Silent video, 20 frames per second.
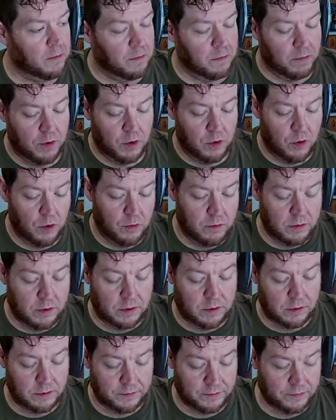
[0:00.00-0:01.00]
Boom.
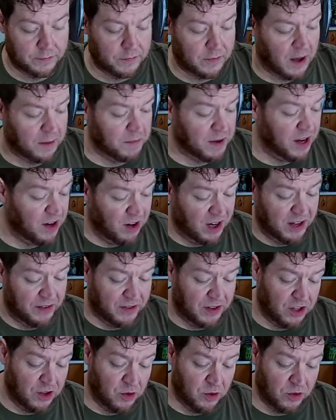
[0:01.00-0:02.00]
I may not
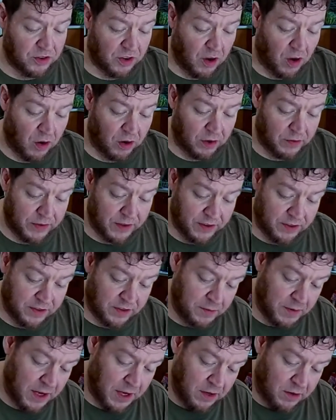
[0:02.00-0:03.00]
even use all of this
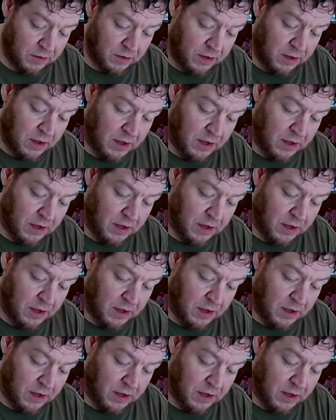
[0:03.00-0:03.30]
tomato.